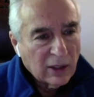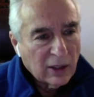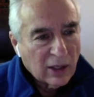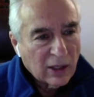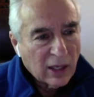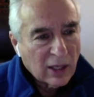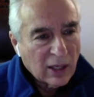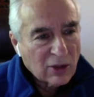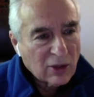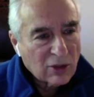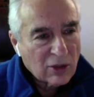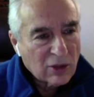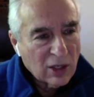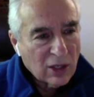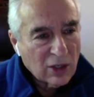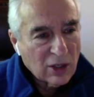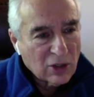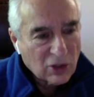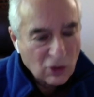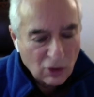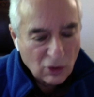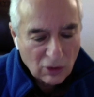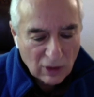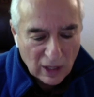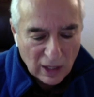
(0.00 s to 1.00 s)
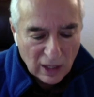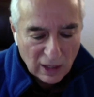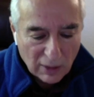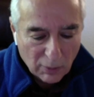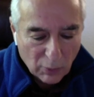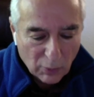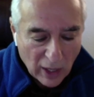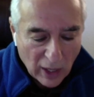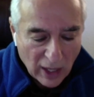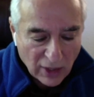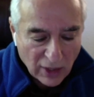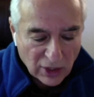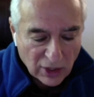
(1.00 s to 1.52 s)
is in the
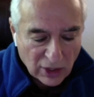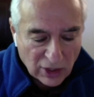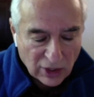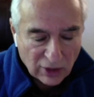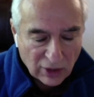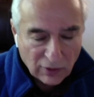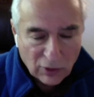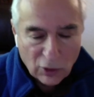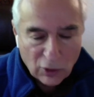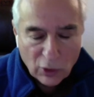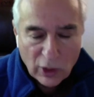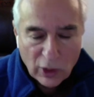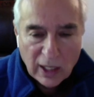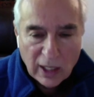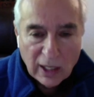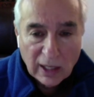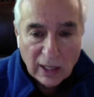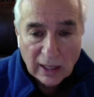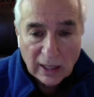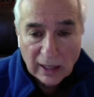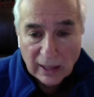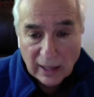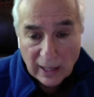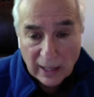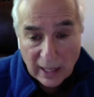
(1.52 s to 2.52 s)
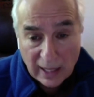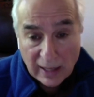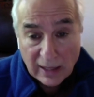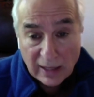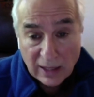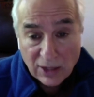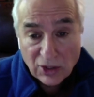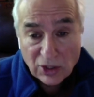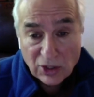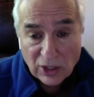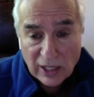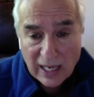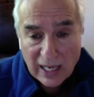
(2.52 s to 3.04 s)
process of creating, I
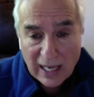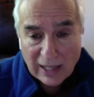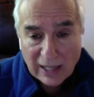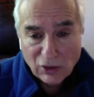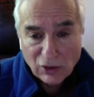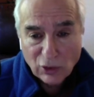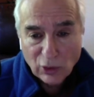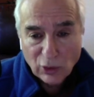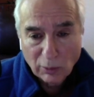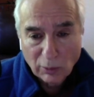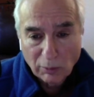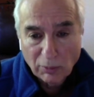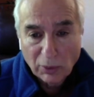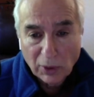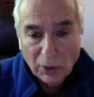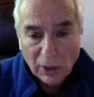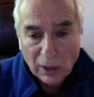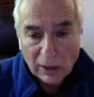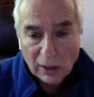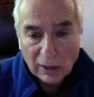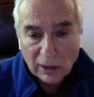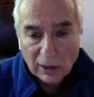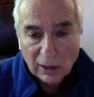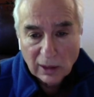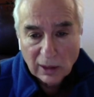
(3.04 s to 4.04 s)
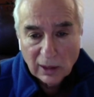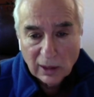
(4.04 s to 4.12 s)
guess, an actual book.